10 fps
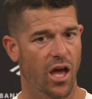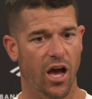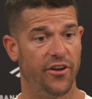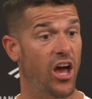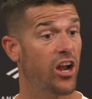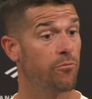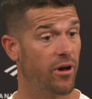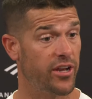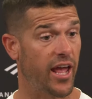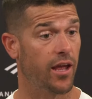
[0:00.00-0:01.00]
Uh, not on
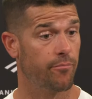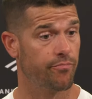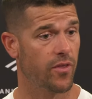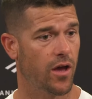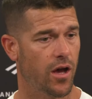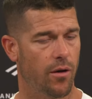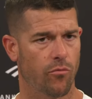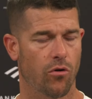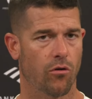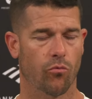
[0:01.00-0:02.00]
Monday
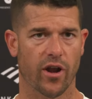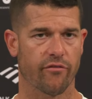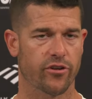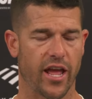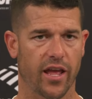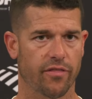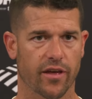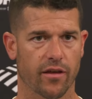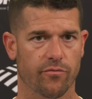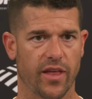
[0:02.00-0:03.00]
um, or whatever day
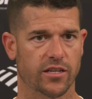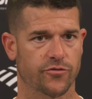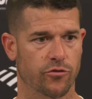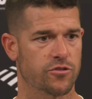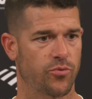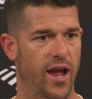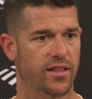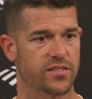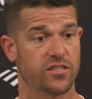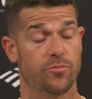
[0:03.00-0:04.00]
the next first
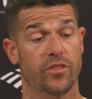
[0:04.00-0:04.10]
practice is.